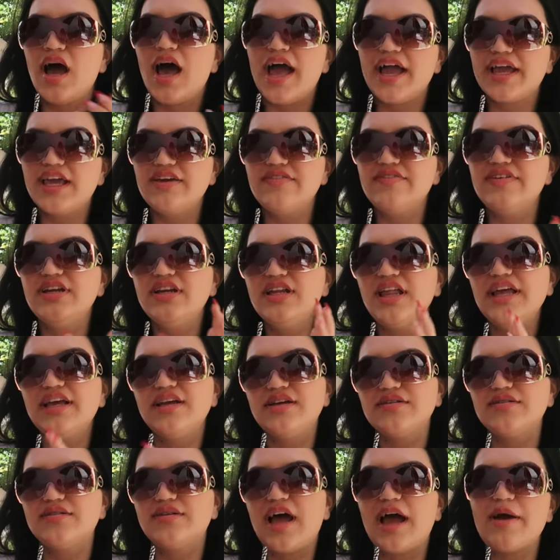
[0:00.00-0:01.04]
I
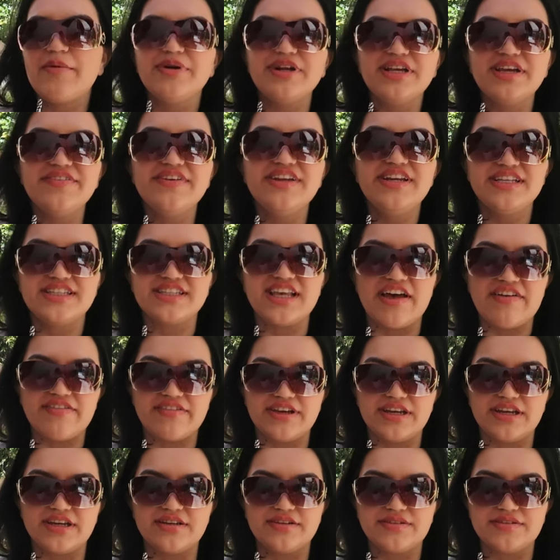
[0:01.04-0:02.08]
want to give it a
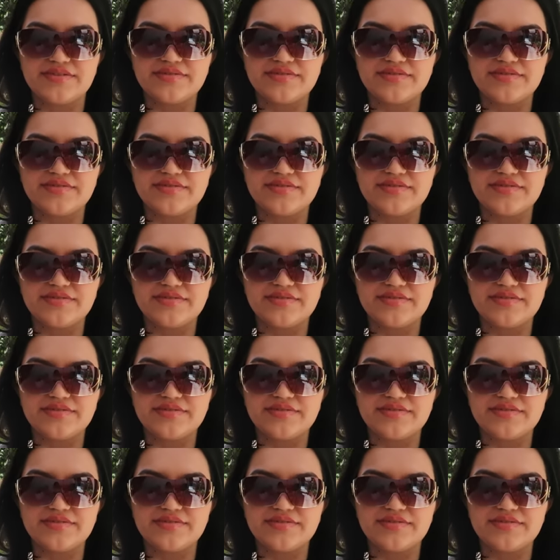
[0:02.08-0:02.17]
7.